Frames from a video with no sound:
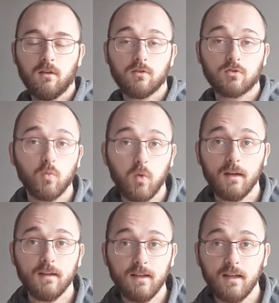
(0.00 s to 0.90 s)
So why
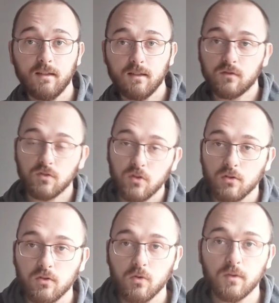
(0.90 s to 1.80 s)
do natives
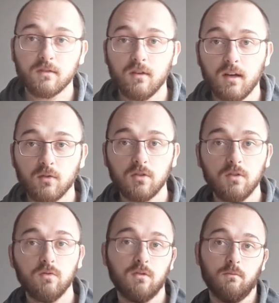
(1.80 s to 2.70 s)
not always know how to
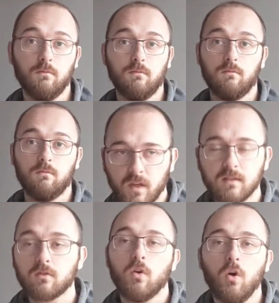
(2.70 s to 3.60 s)
use them?
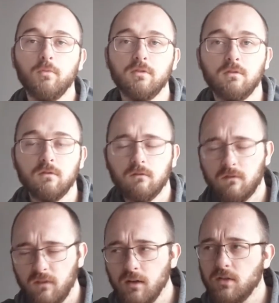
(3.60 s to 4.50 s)
It's common,
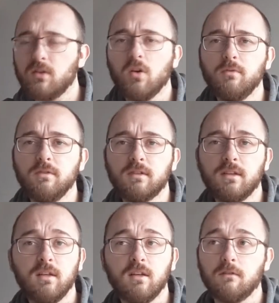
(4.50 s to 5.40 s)
very common to
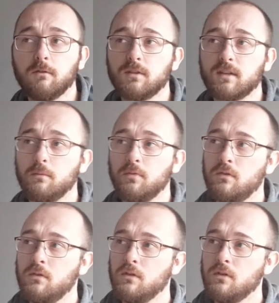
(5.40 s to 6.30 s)
hear, for
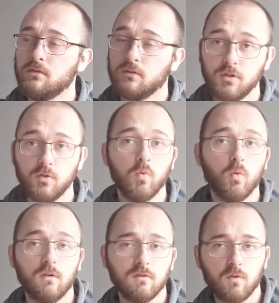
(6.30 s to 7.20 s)
example, you
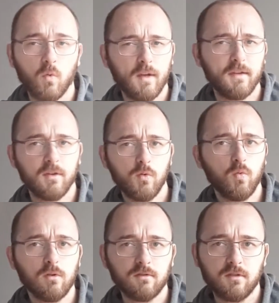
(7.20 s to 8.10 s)
was, when you
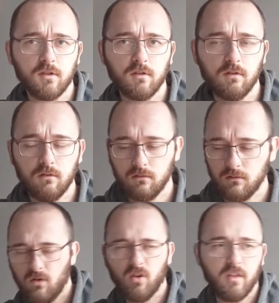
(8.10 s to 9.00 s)
was young,
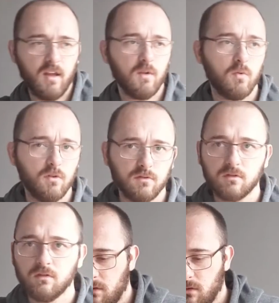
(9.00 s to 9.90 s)
or they
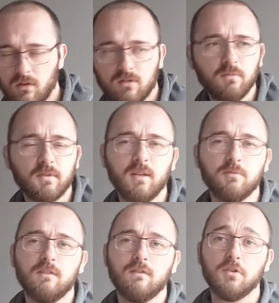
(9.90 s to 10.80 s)
was, or
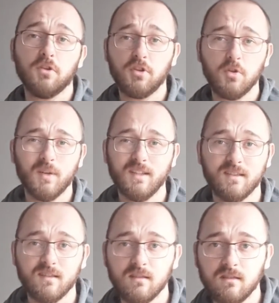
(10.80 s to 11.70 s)
sometimes even you
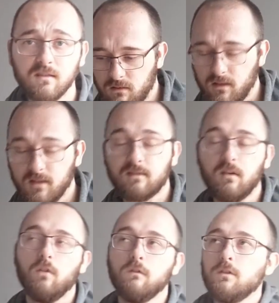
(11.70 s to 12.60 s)
is. It's
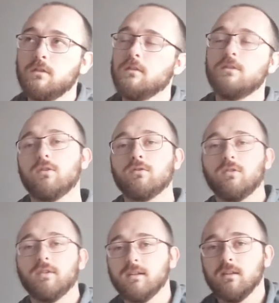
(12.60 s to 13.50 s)
obviously not
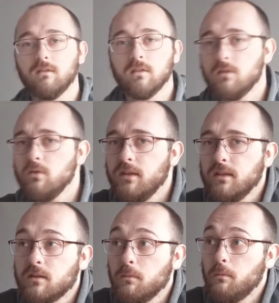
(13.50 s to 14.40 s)
all natives that do
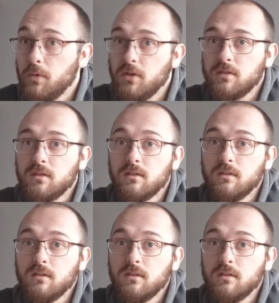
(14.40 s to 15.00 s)
this, but